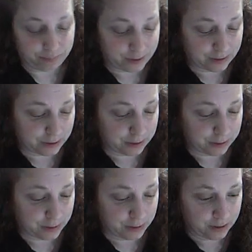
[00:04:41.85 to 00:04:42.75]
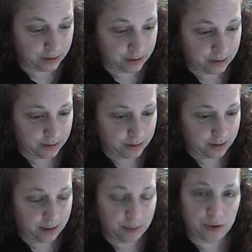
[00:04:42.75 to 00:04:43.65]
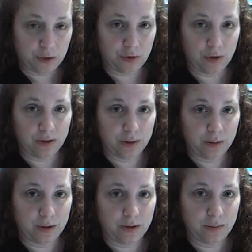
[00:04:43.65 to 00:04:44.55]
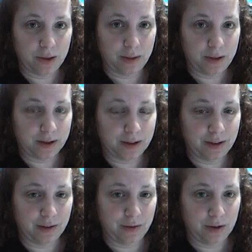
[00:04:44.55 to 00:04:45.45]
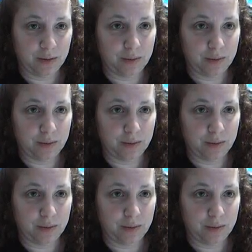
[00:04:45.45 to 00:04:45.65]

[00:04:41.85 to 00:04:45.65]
So I'm still struggling with it, but I'm not going to give up.